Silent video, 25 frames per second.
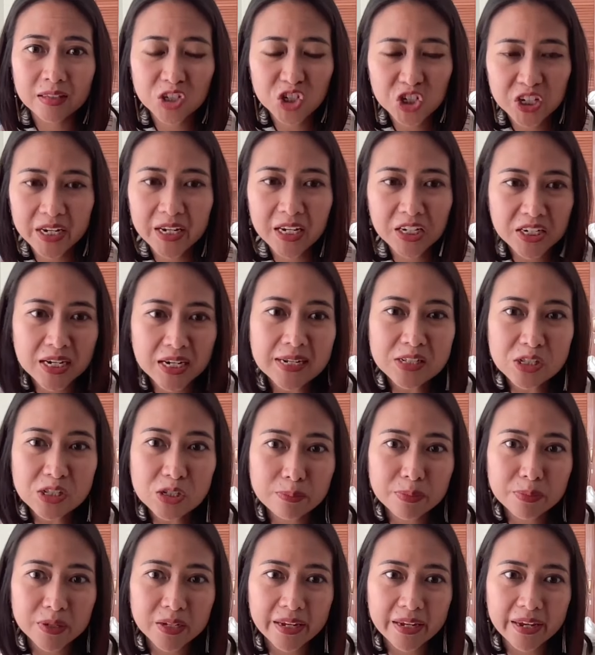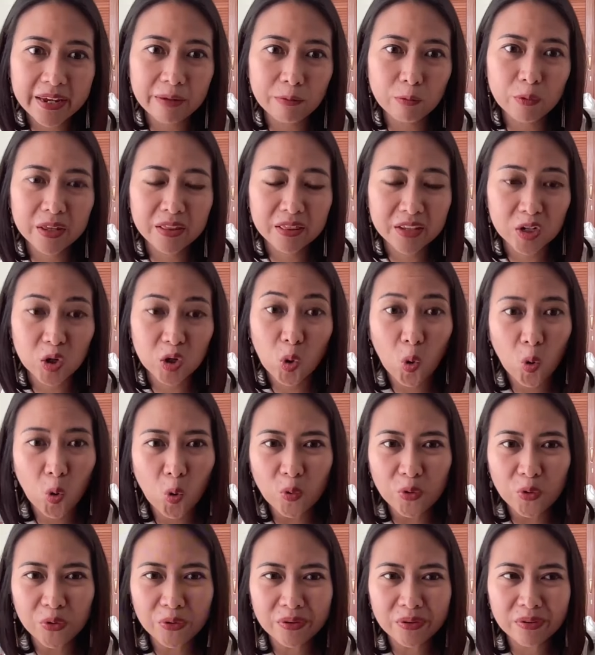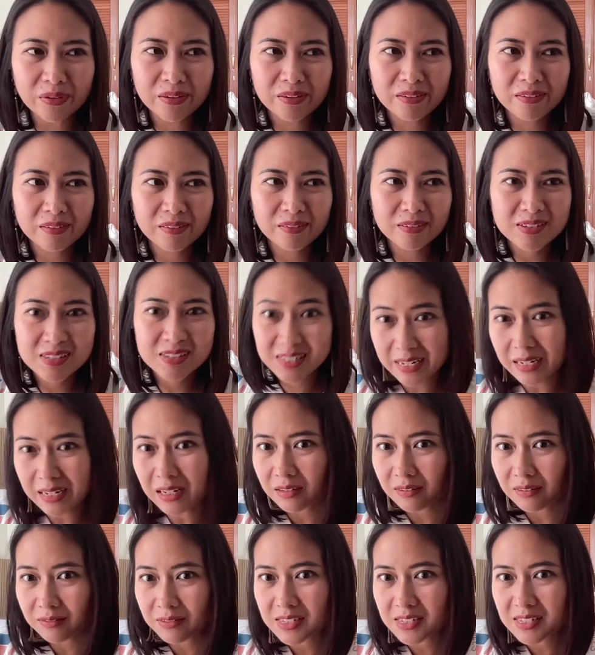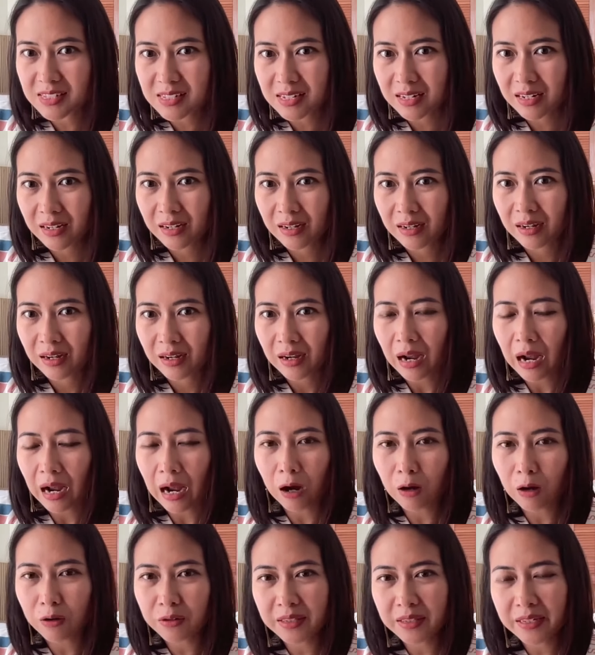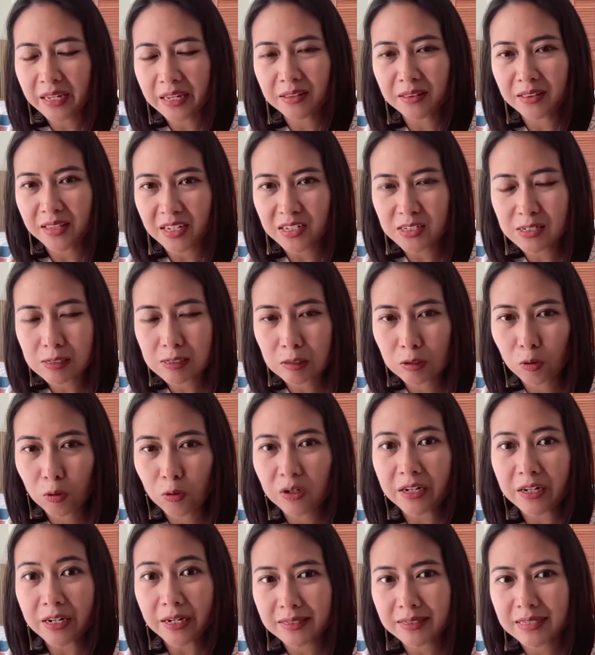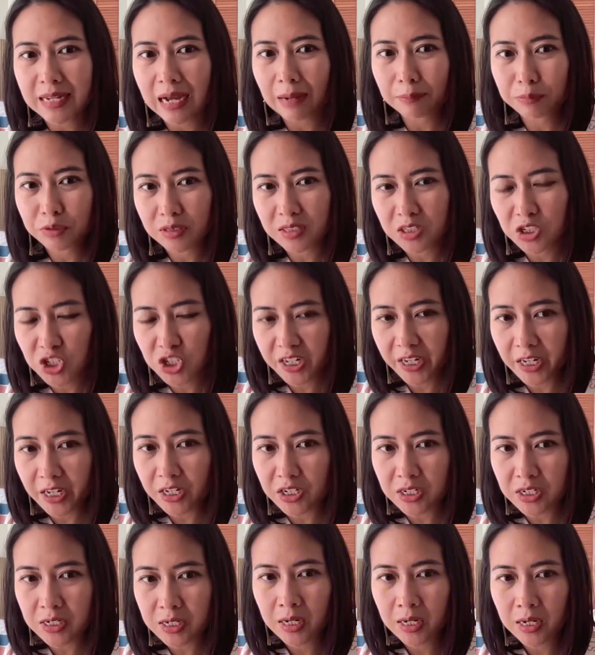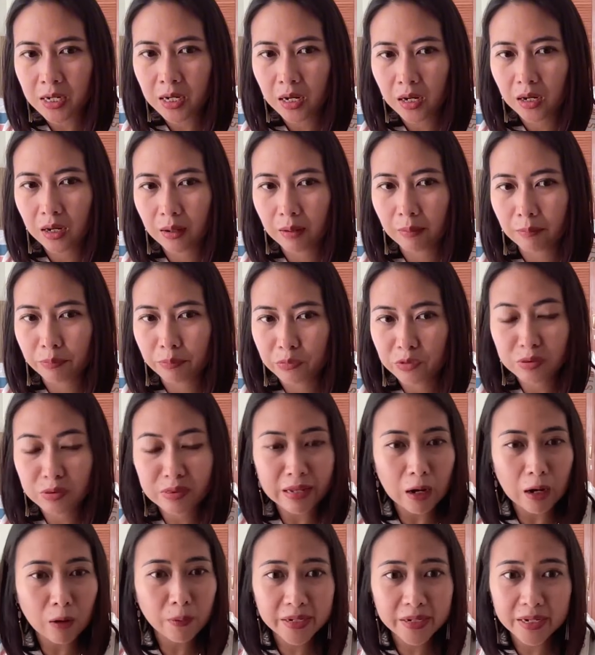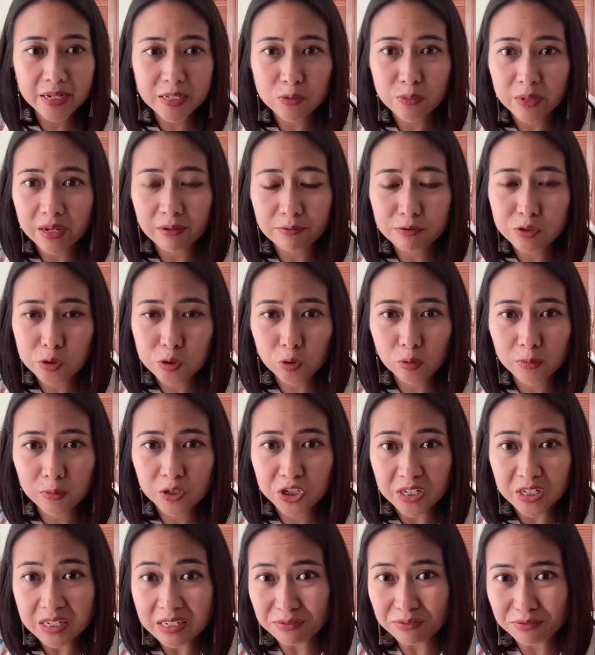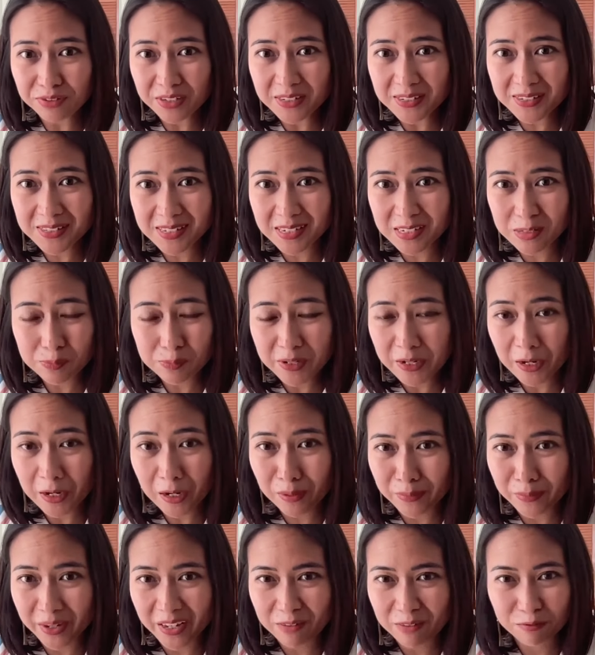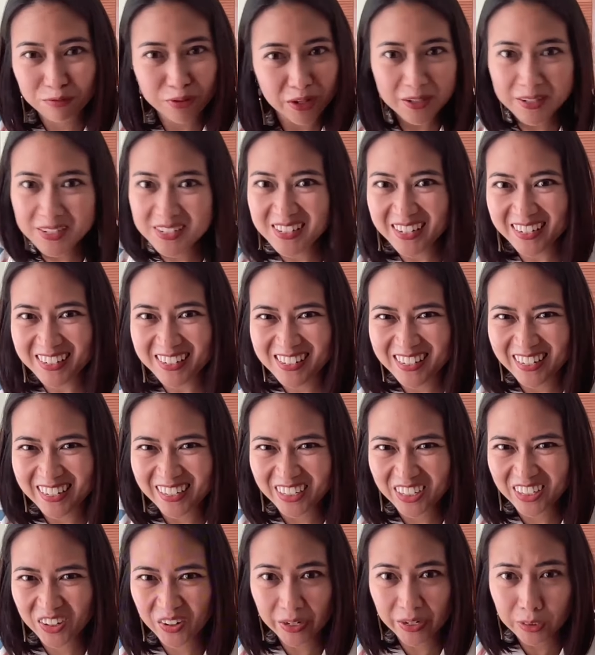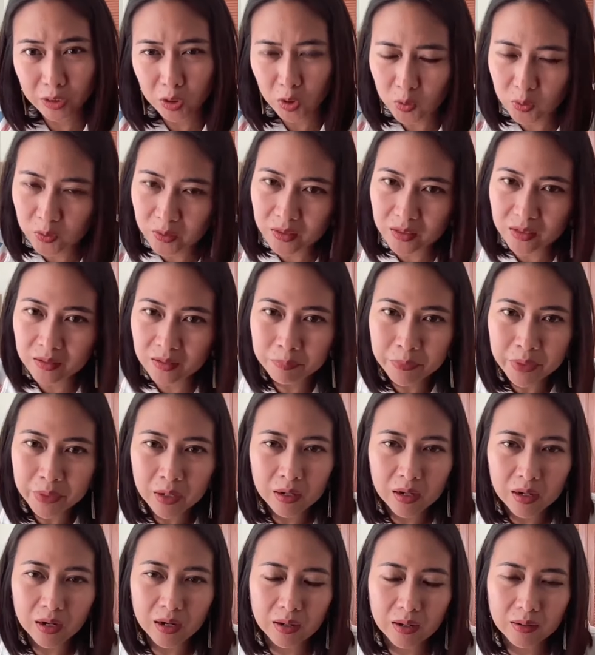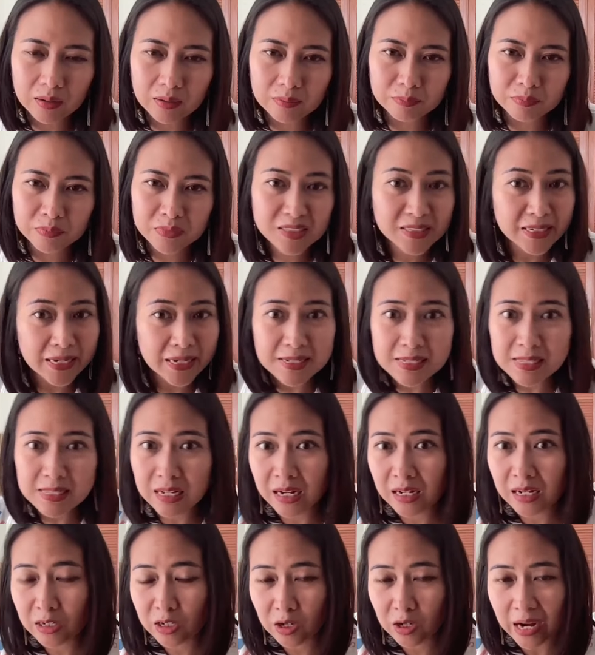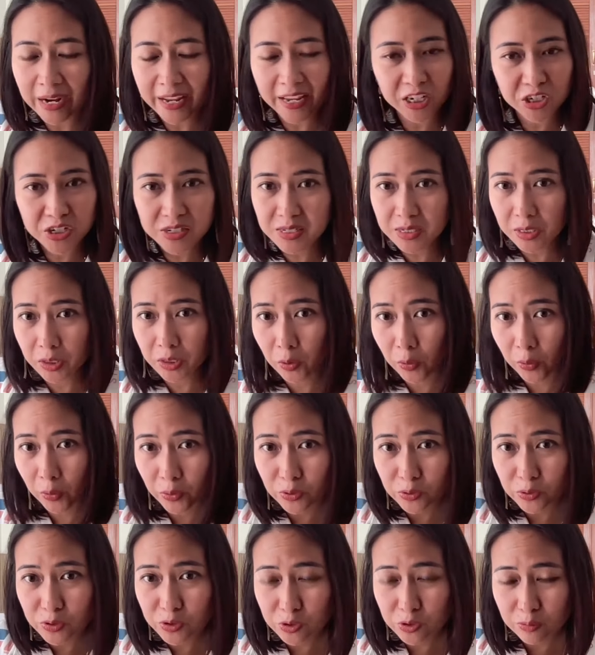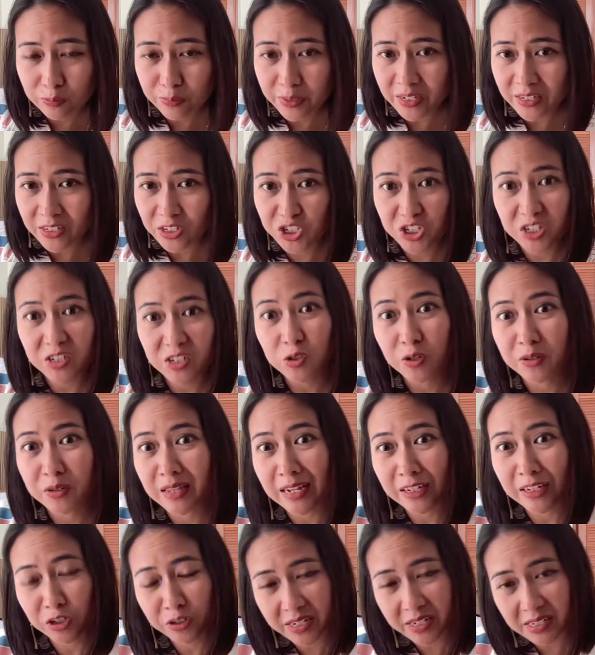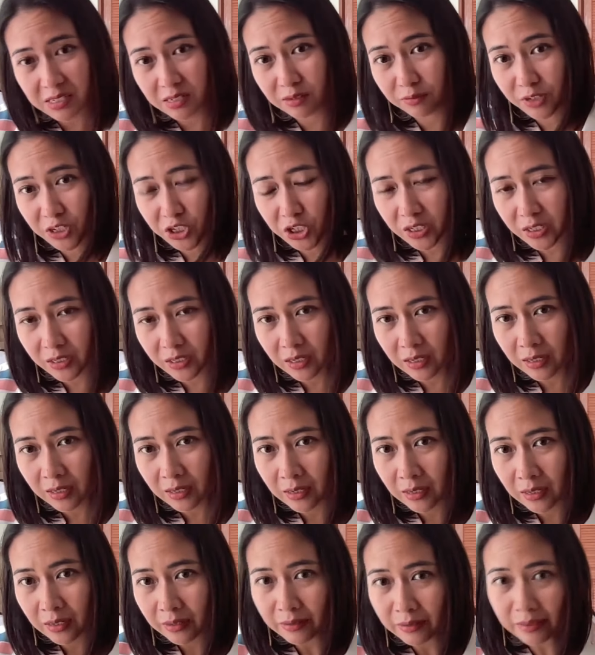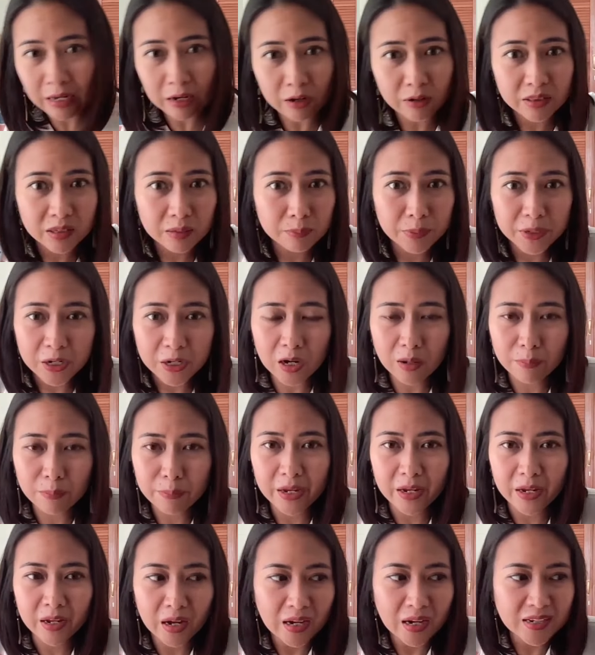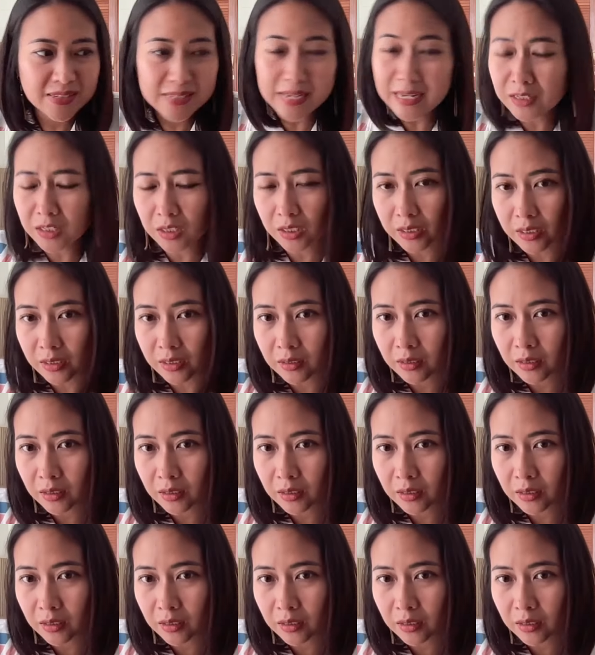the change has to begin with their own selves. How can they slowly adapt to the change? Nowadays, we have so much EVs that's becoming very sexy, and cool. Tesla ages ago used to be just on that crazy vision. Now they're becoming a standard